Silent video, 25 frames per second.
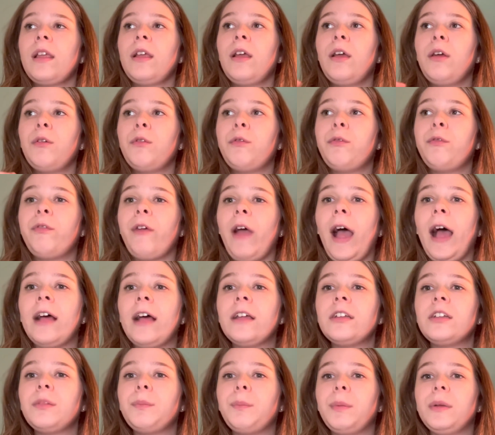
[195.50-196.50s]

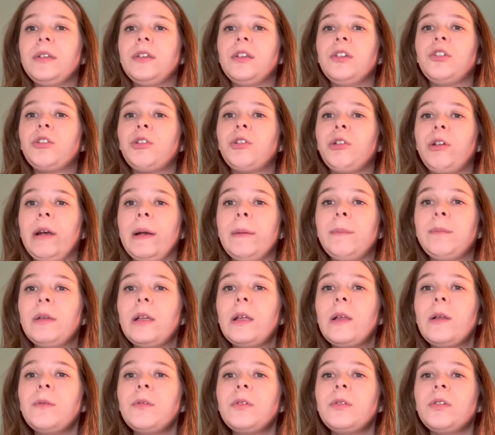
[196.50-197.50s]
fast but
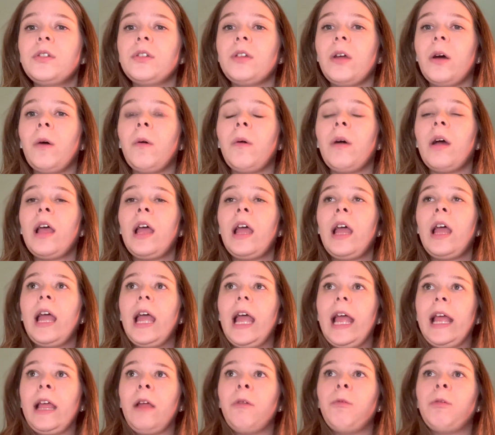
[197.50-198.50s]
descriptive, so
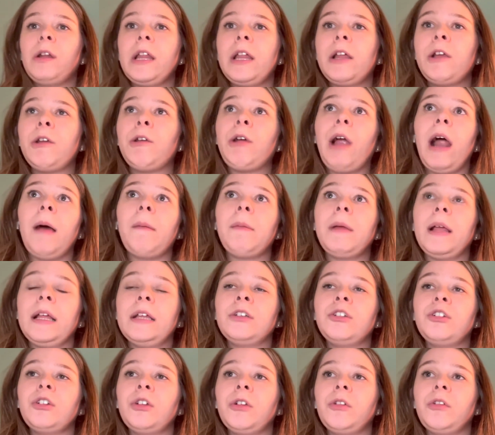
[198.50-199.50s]
it can really grab at a
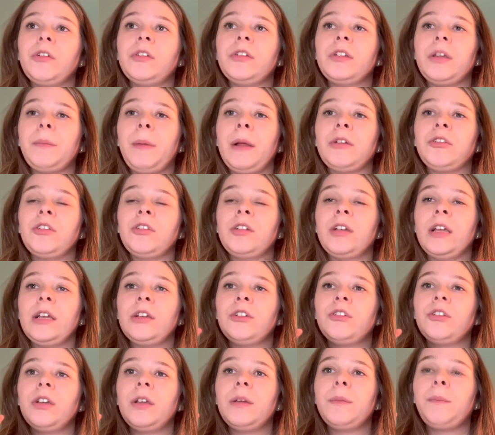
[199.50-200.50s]
children's
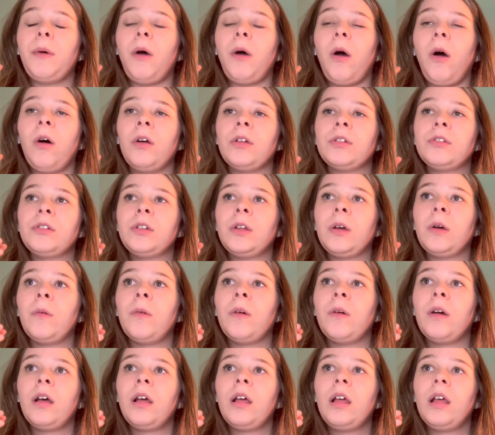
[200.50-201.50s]
imagination but
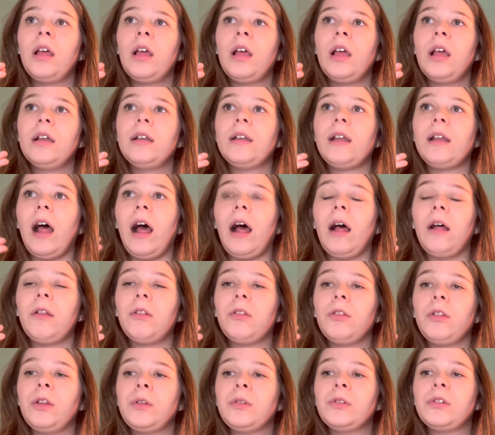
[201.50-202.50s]
also not
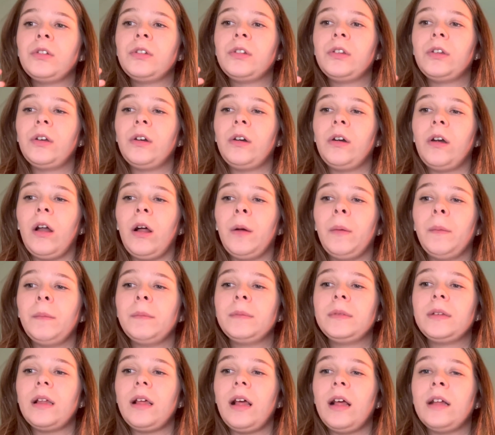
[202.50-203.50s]
lose their
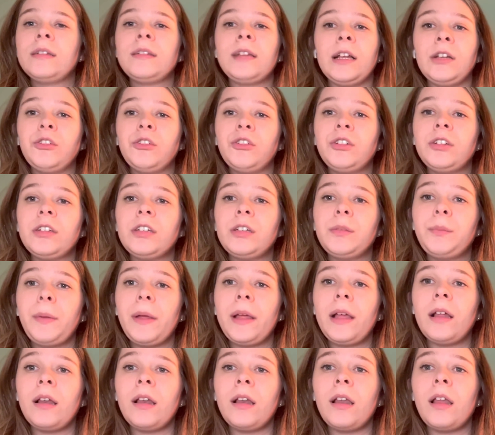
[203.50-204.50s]
attention
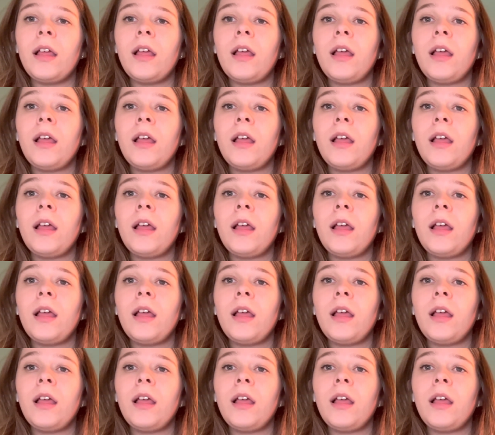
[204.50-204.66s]
span.